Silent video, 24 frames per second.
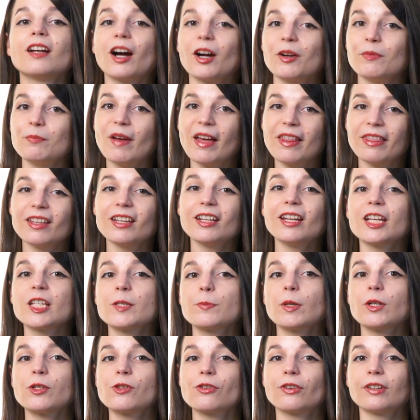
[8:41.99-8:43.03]
Our method has
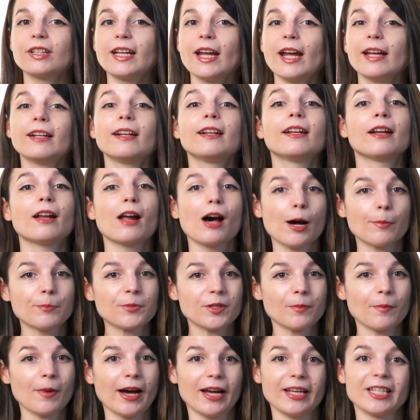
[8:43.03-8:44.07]
been created and
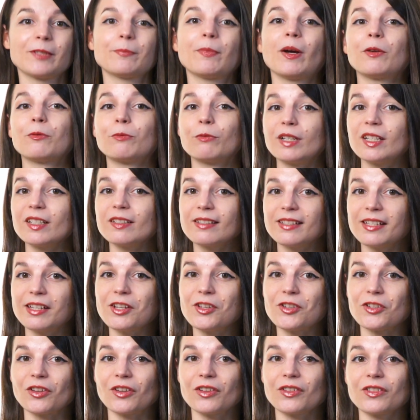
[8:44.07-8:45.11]
optimized by real
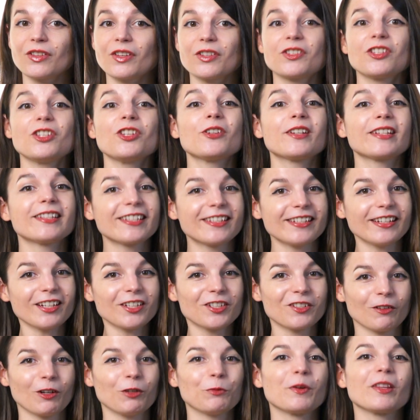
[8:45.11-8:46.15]
teachers, so you can stick
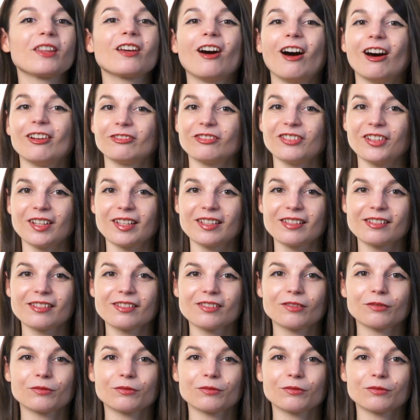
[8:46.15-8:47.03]
to it with confidence.